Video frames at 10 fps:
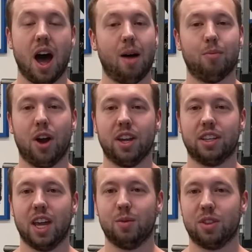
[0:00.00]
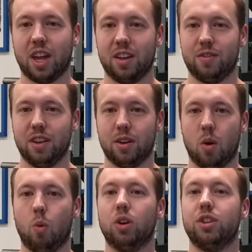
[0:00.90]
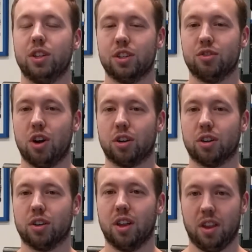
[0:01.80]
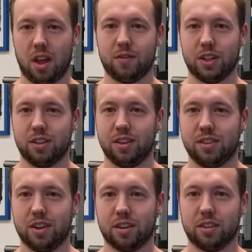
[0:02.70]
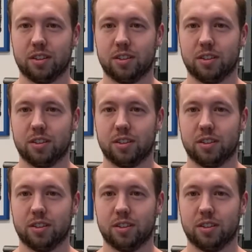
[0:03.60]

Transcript: I'm Brian Cade with Cade Fit. Once you get stronger, life gets easier.